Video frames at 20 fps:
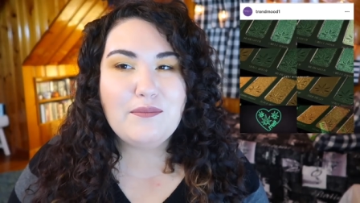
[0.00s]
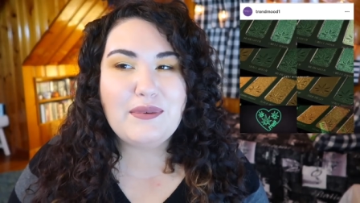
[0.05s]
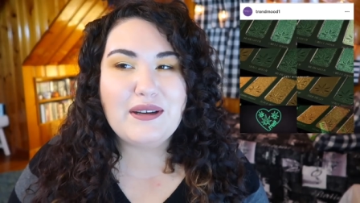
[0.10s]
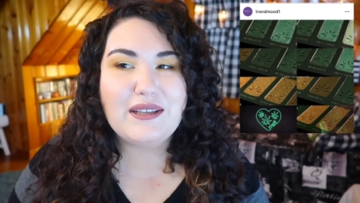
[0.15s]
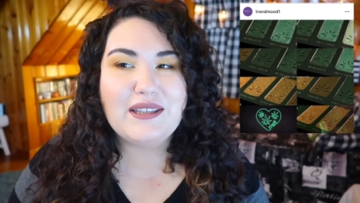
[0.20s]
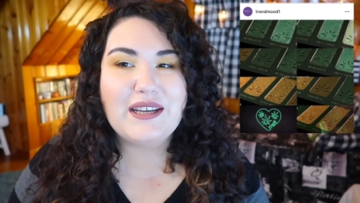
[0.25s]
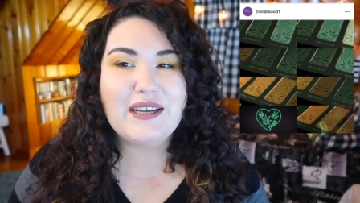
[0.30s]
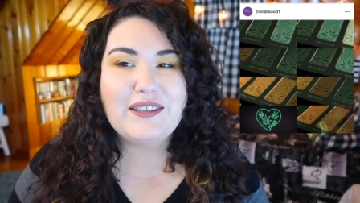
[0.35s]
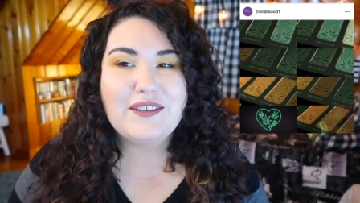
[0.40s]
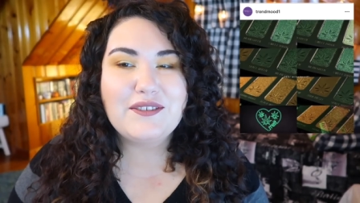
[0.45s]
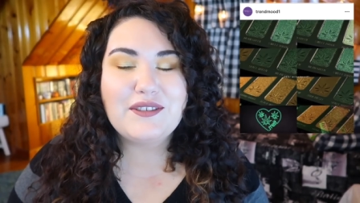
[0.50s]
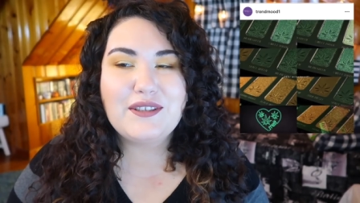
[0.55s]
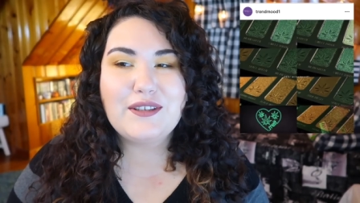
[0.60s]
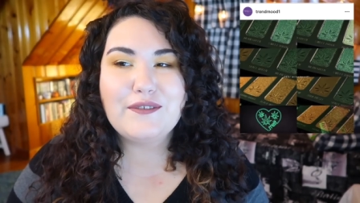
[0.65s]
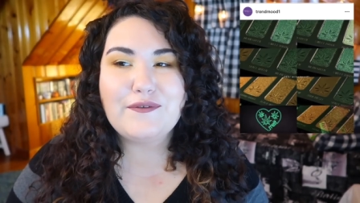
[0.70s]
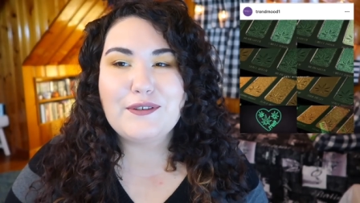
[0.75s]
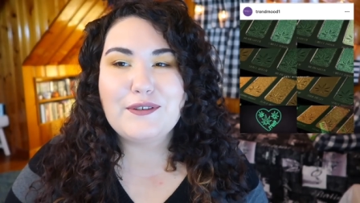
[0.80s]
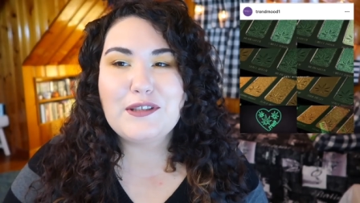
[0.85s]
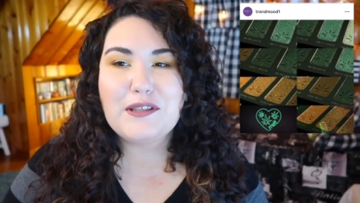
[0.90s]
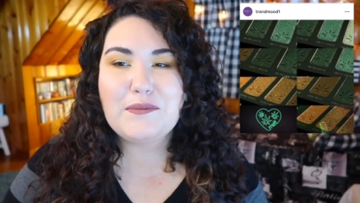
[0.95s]
But like, there's a
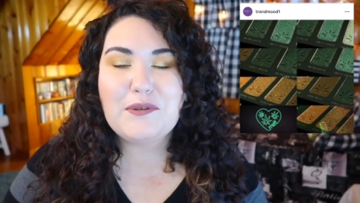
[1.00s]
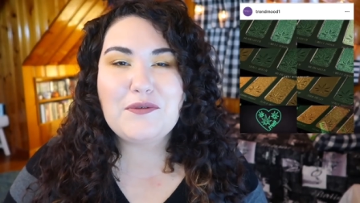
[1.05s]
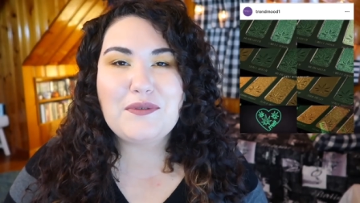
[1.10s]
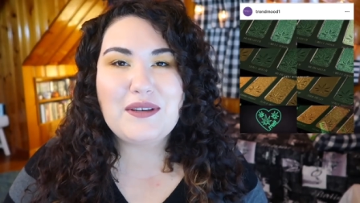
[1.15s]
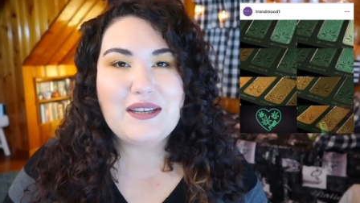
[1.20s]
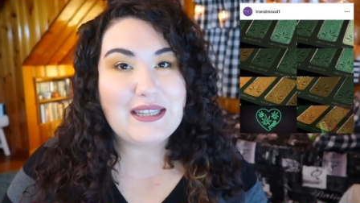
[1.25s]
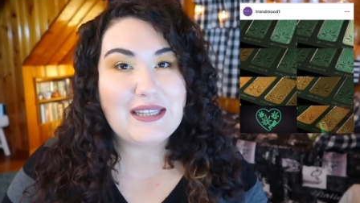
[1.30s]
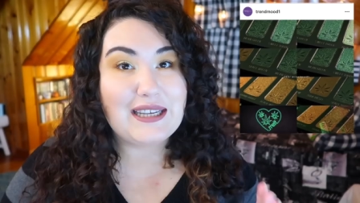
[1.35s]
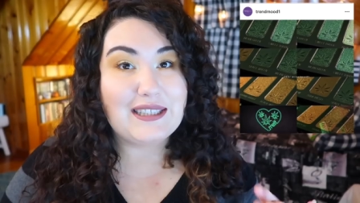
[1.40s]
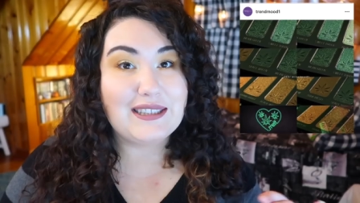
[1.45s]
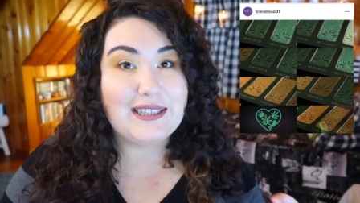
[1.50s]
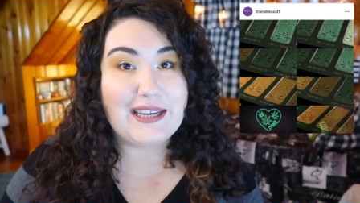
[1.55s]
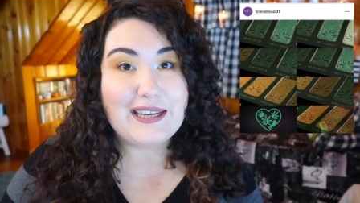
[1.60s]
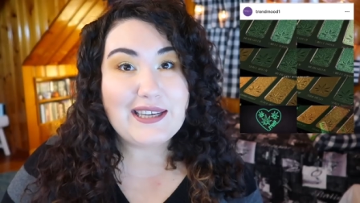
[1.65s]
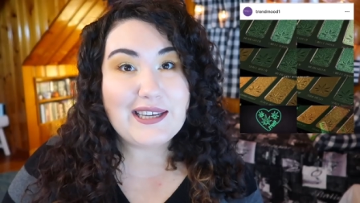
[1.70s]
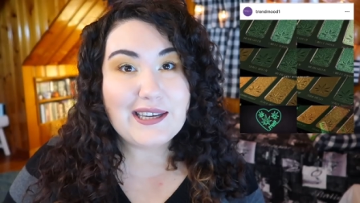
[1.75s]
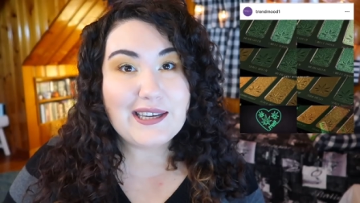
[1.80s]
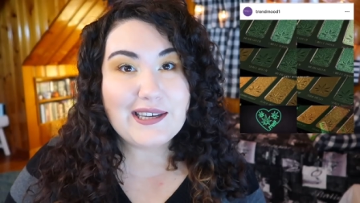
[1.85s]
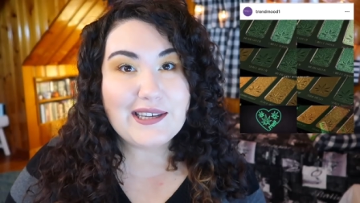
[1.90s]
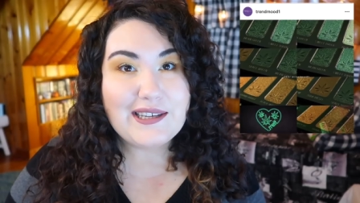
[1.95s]
difference between like
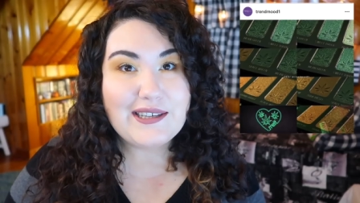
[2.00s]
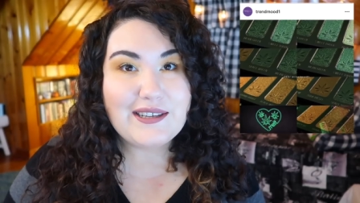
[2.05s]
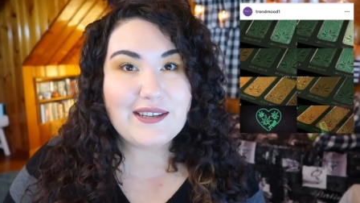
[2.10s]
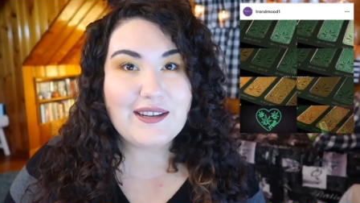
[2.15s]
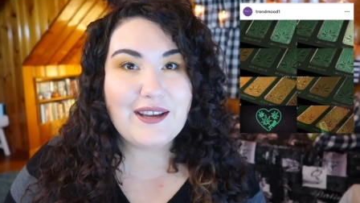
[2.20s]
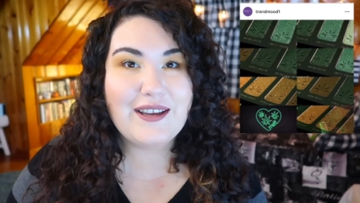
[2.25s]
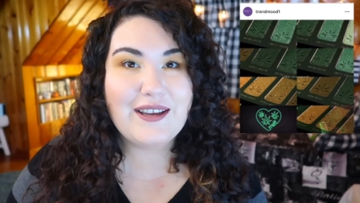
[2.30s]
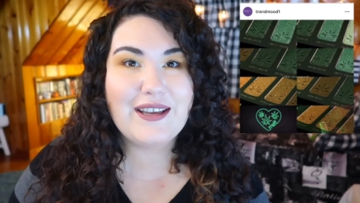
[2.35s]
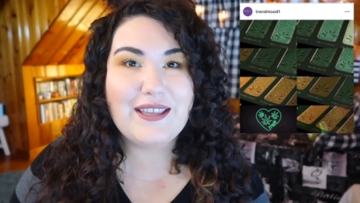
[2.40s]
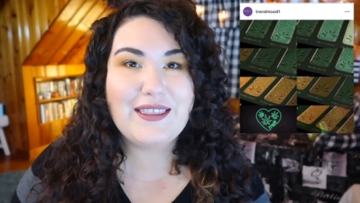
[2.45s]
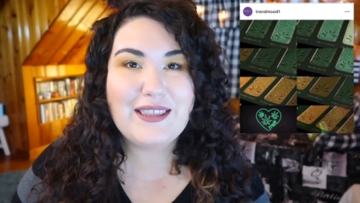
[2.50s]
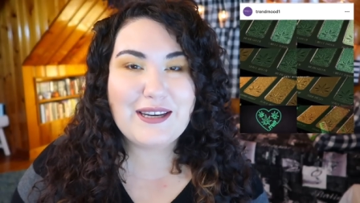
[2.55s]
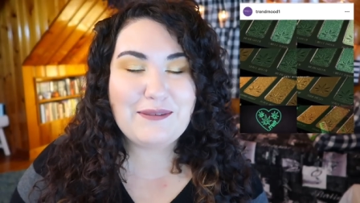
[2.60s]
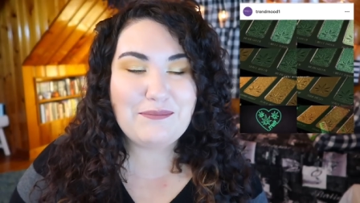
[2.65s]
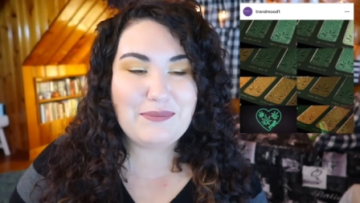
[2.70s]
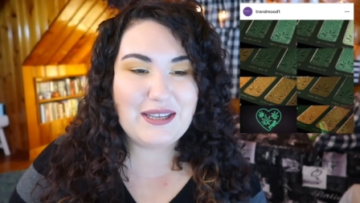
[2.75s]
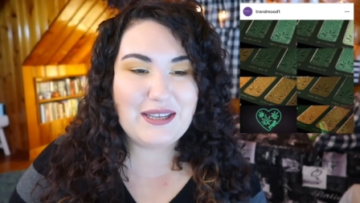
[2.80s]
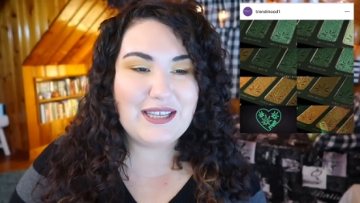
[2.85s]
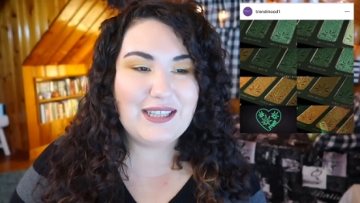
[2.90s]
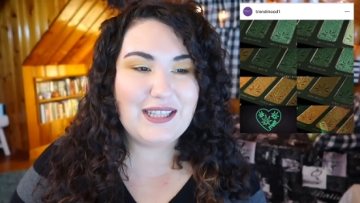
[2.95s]
liking it and then
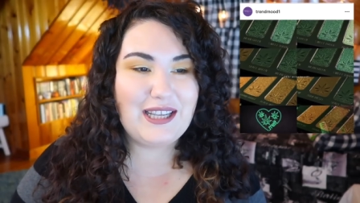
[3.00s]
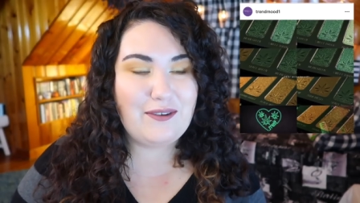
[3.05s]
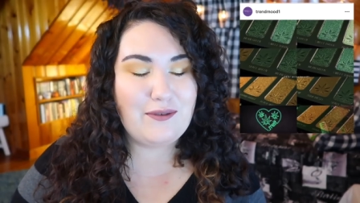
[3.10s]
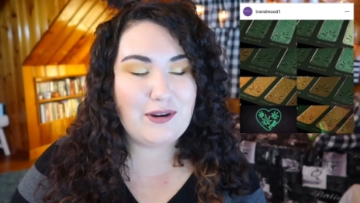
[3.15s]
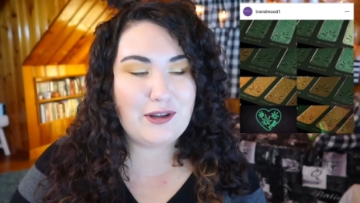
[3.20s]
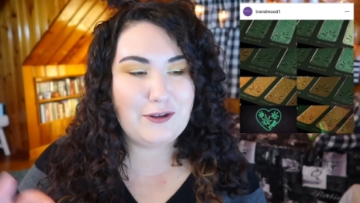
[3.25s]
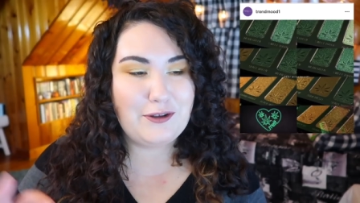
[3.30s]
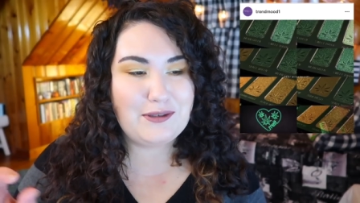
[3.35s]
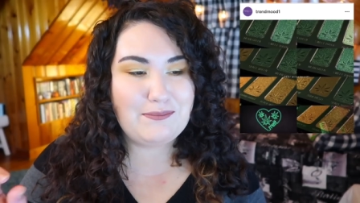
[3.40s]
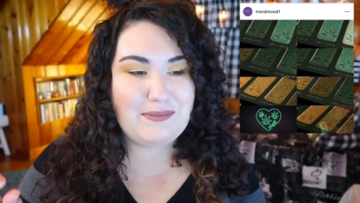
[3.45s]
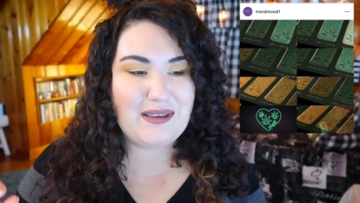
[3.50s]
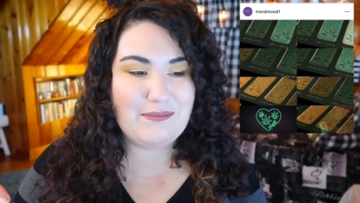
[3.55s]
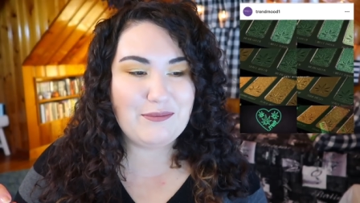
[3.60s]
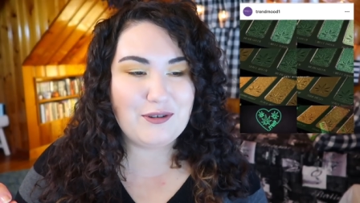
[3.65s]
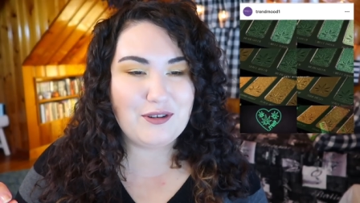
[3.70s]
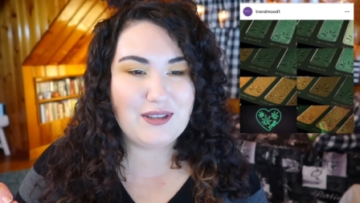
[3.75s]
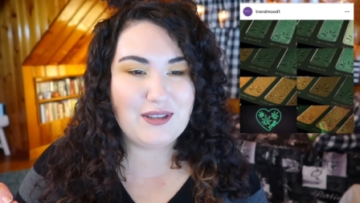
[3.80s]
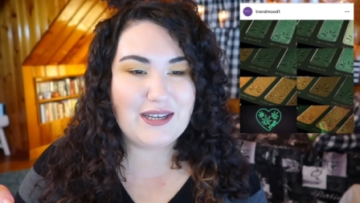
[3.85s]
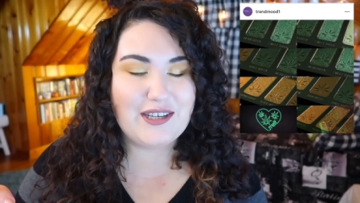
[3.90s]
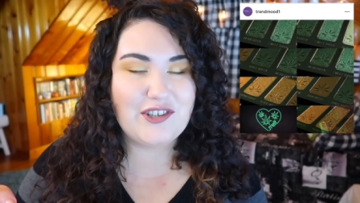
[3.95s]
being like one of those
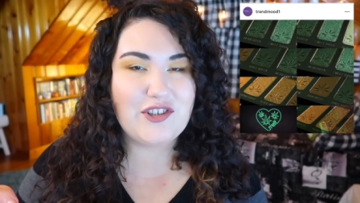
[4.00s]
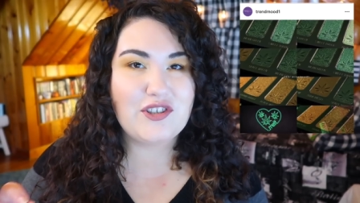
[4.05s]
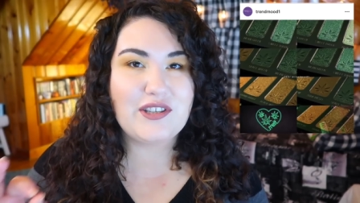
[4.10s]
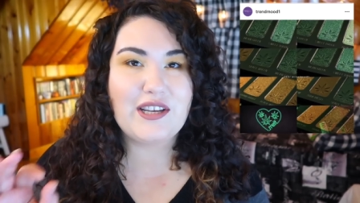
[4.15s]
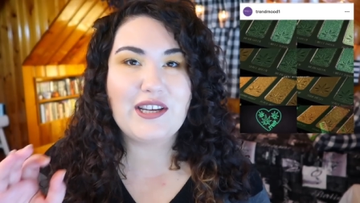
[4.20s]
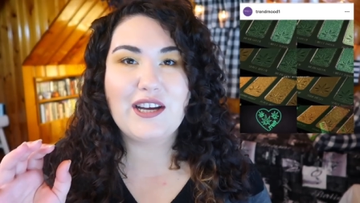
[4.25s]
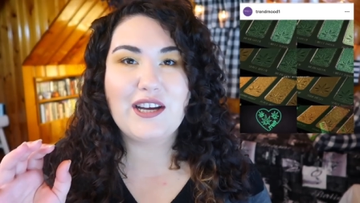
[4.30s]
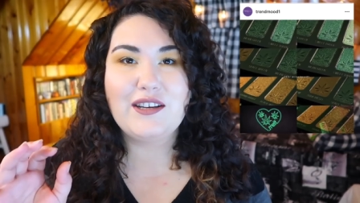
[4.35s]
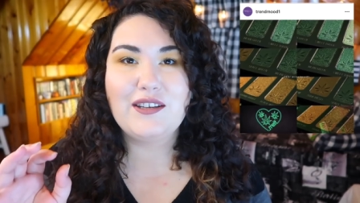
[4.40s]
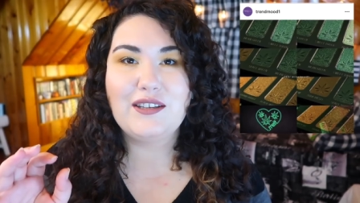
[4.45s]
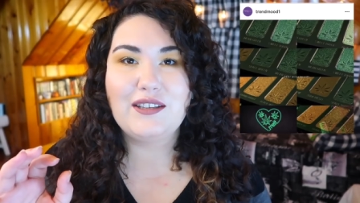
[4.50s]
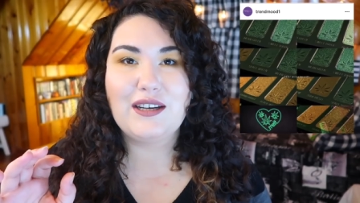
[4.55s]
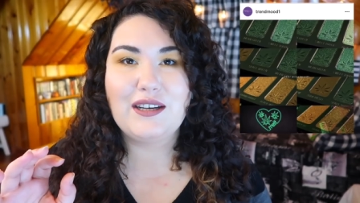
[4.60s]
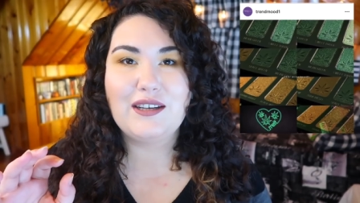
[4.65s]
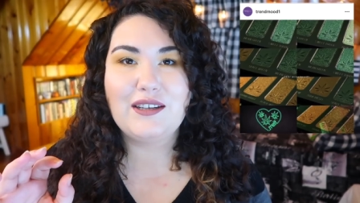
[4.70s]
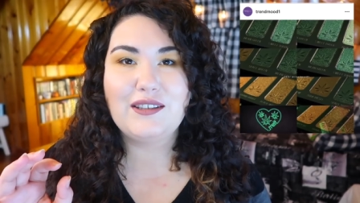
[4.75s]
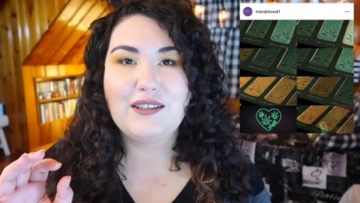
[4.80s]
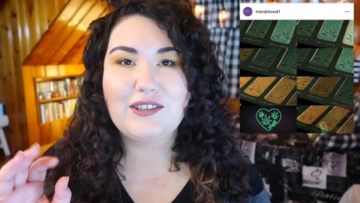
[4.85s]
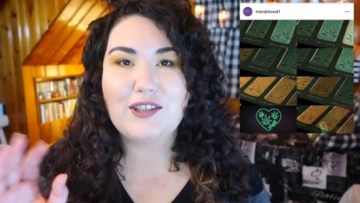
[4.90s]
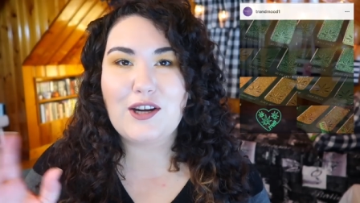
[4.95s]
people that is just like,
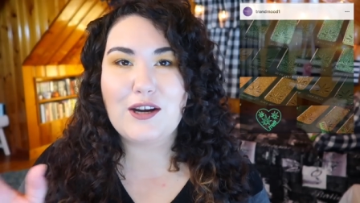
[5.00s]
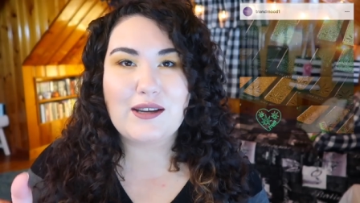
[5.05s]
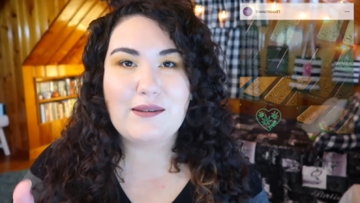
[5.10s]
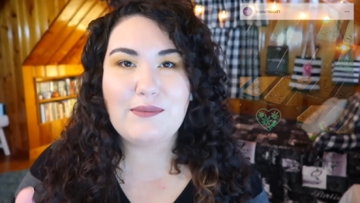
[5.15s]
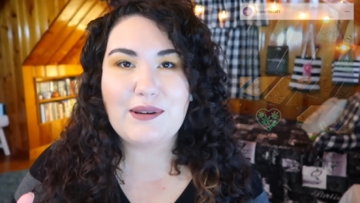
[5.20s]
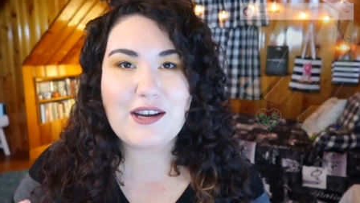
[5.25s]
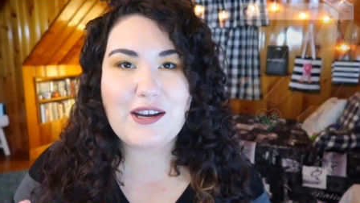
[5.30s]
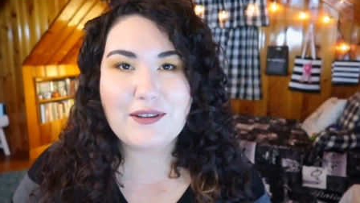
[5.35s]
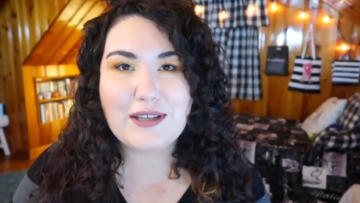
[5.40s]
talking about